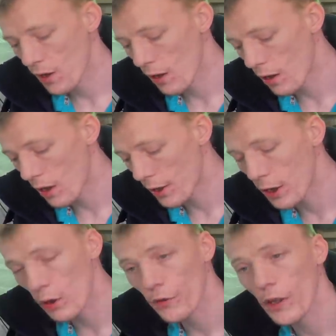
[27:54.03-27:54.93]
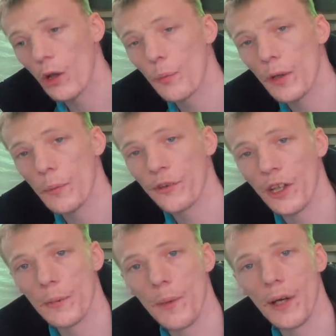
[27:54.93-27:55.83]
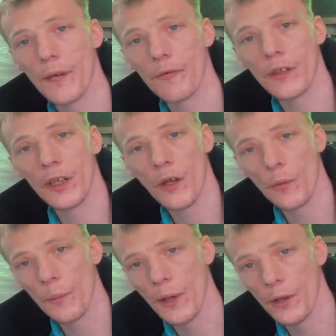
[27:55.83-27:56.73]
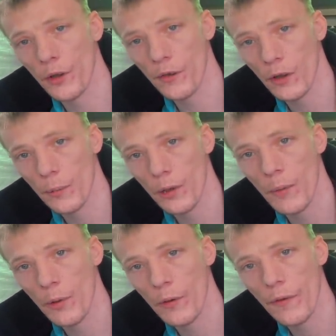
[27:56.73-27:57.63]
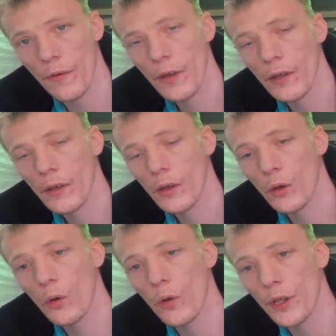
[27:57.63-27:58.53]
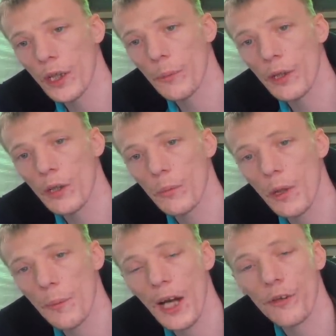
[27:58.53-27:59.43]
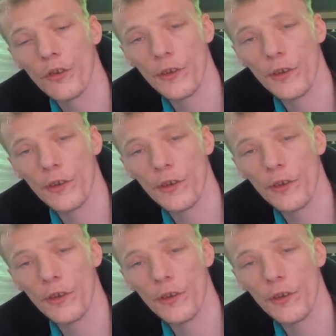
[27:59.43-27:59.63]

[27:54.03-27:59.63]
uh, you can also become a channel member for as little as ninety nine per month, or you can become a Patreon